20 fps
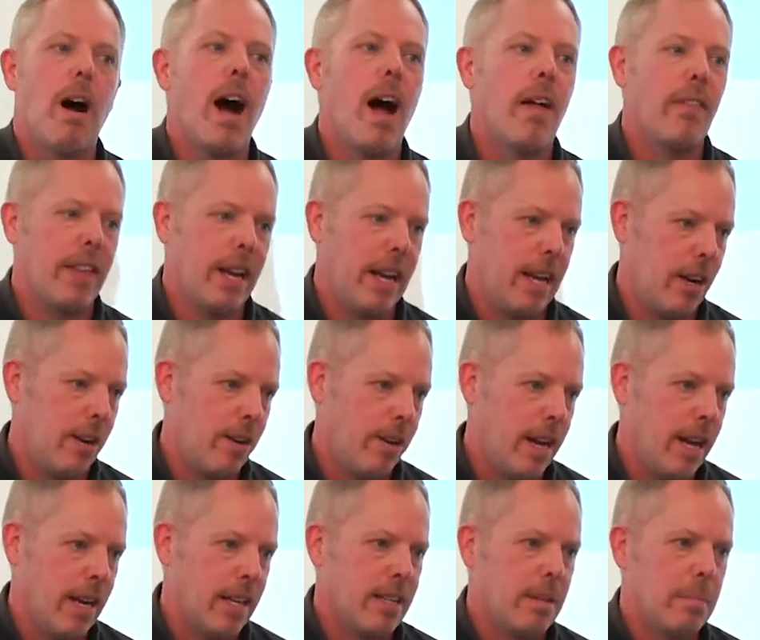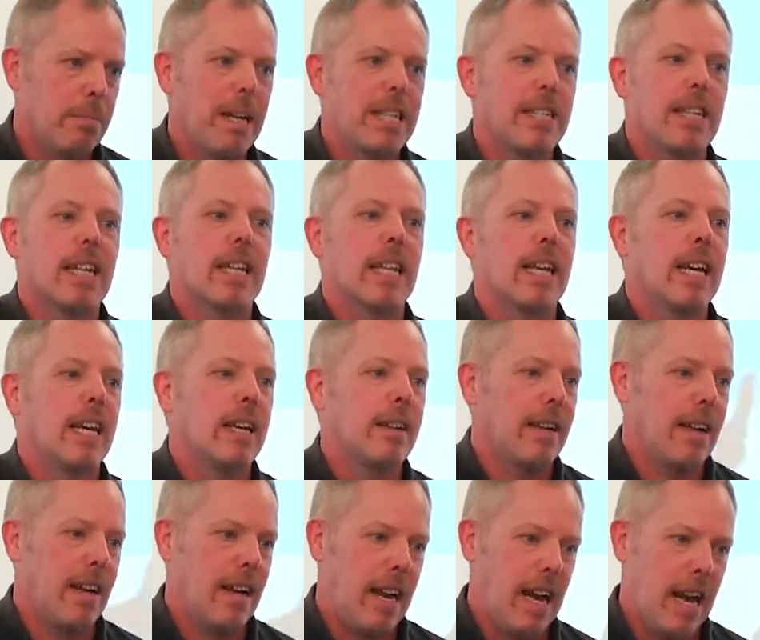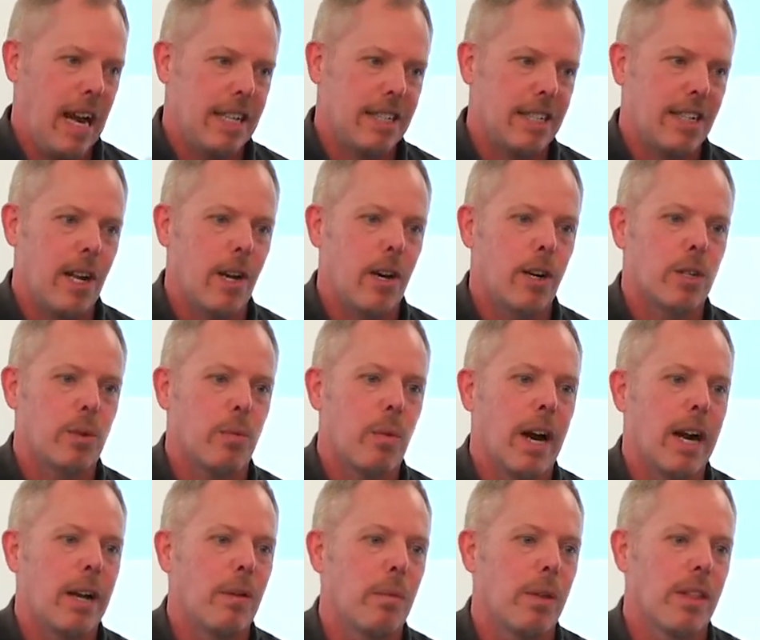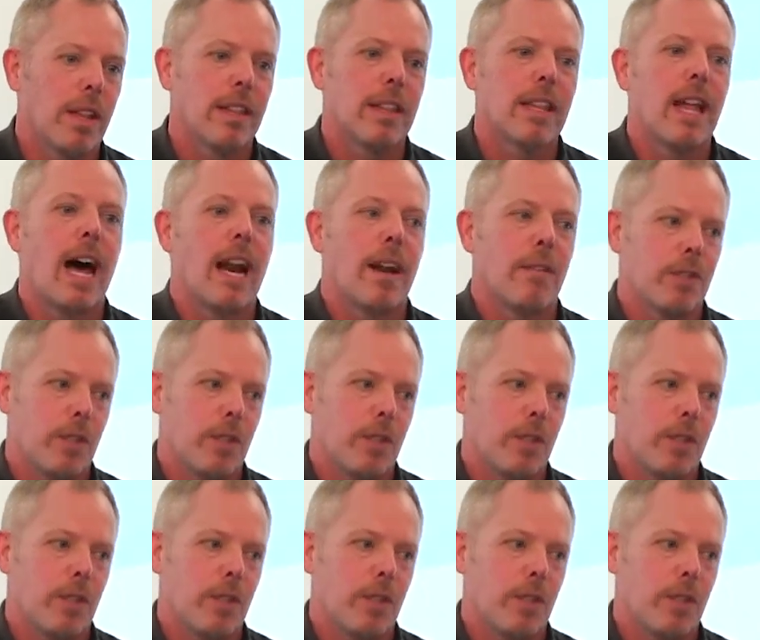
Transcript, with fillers: on the internet. Basically, it's intertwined with a lot